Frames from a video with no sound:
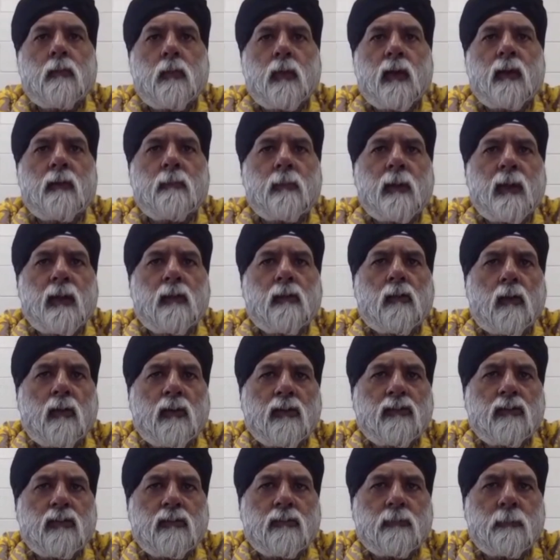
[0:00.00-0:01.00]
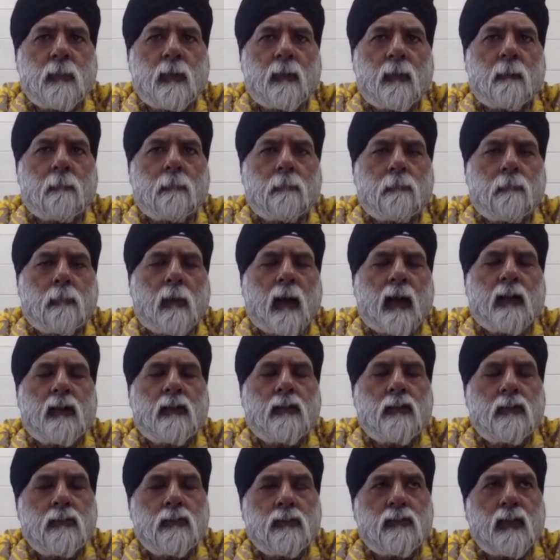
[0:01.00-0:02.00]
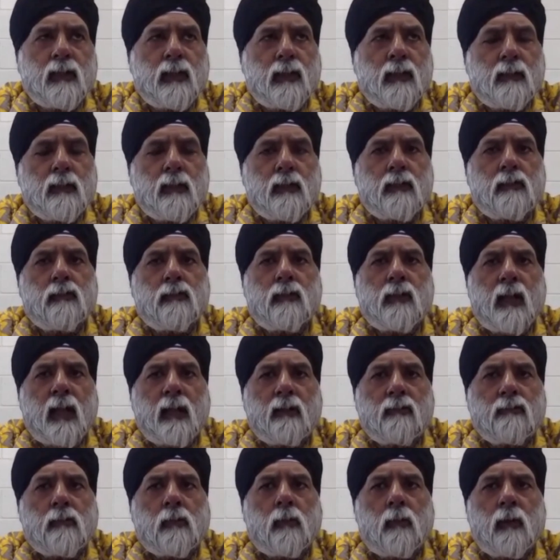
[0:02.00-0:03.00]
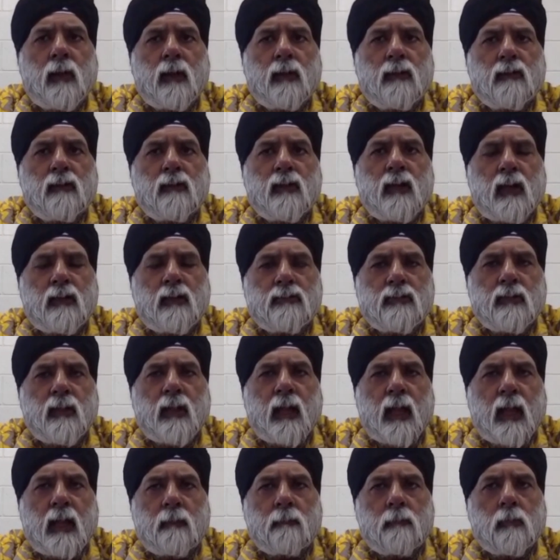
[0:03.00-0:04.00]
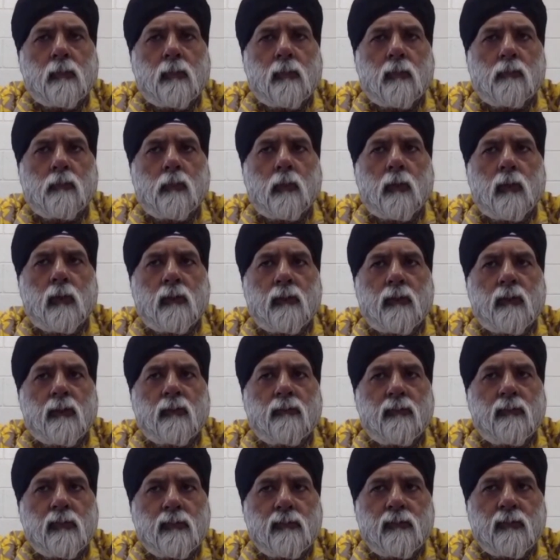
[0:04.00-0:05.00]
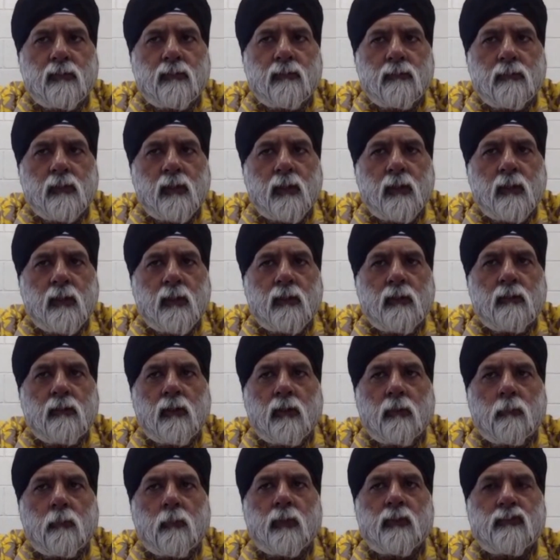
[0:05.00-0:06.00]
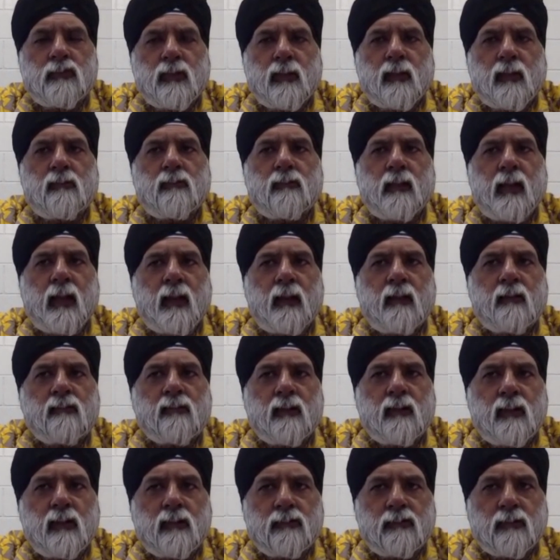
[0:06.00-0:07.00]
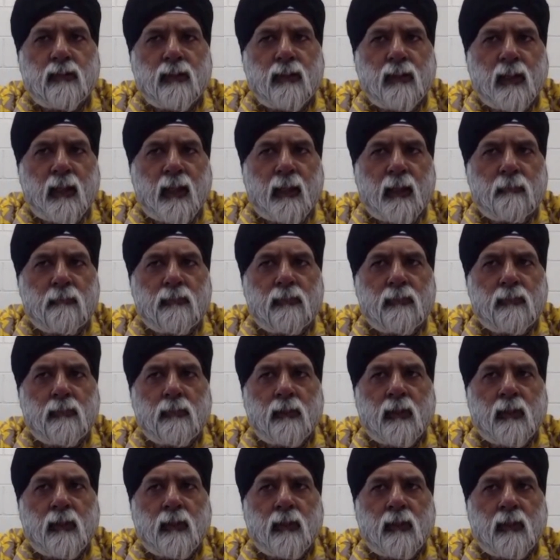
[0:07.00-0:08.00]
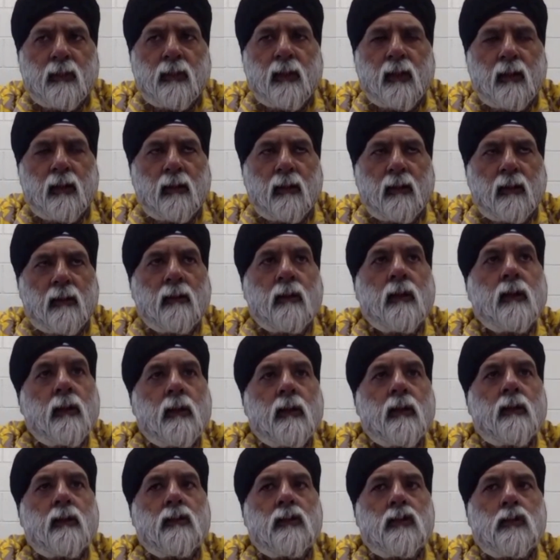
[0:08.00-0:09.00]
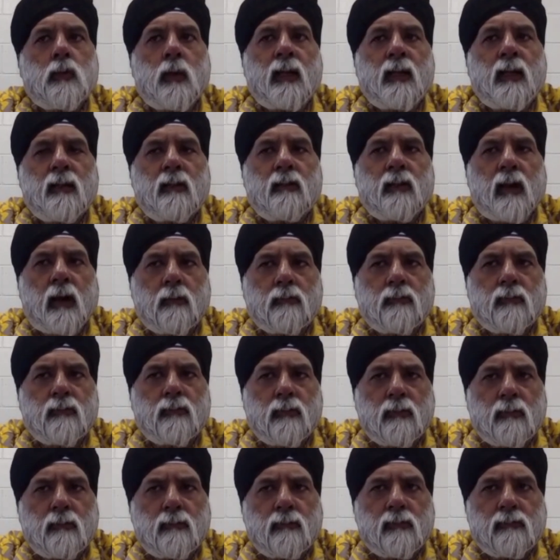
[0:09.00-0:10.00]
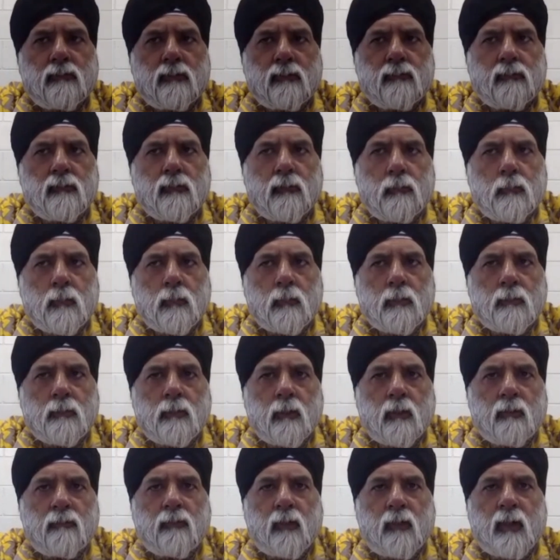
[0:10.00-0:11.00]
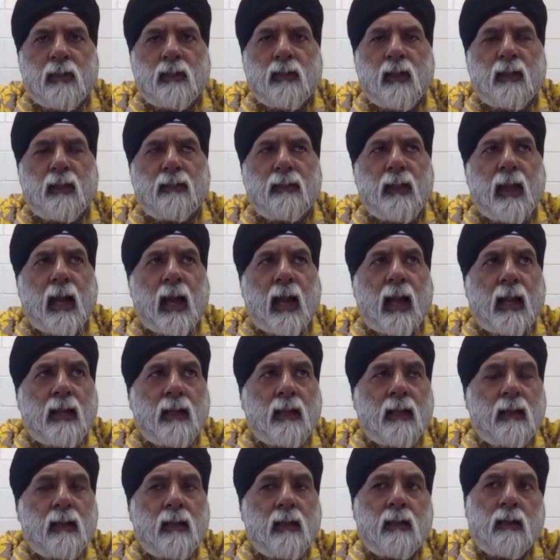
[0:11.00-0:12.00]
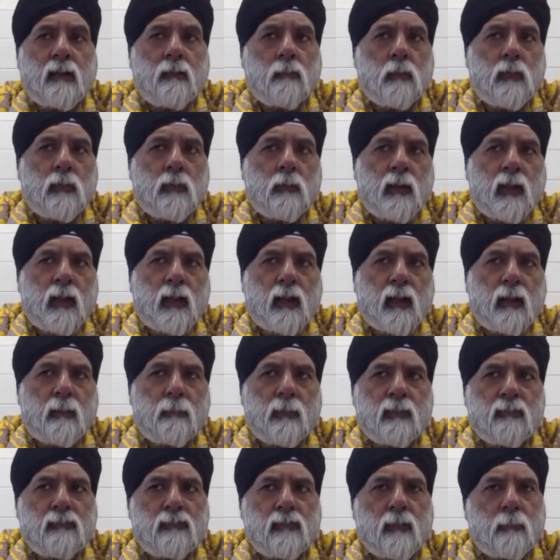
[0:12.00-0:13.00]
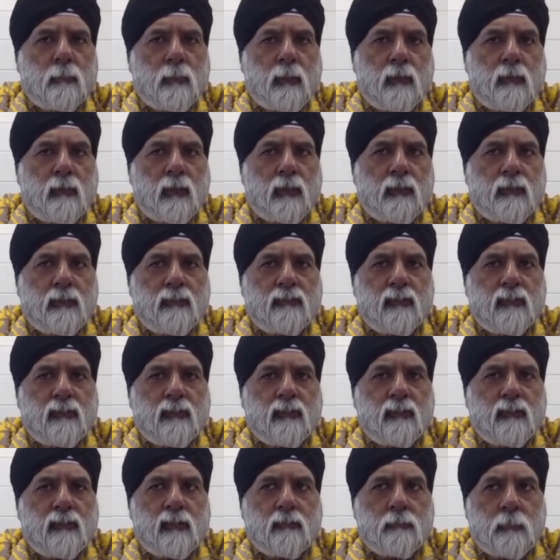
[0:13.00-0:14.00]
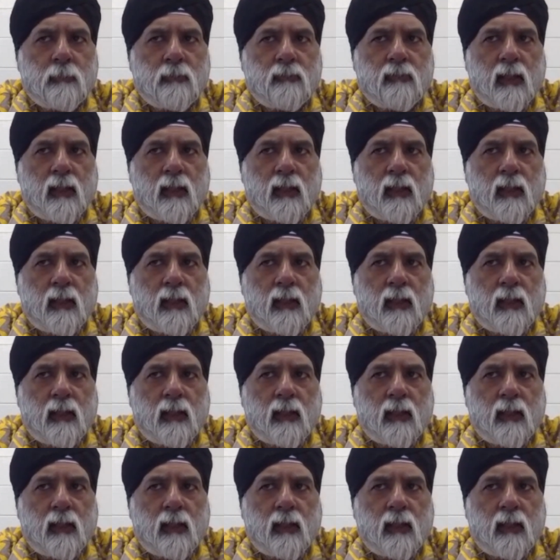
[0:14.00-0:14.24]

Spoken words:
being cautious by using the UNESCO International Handbook of World Universities, which in its latest edition claims that there are 20,000 universities in the world. If I'd done that, we would have come in somewhere around the 6%.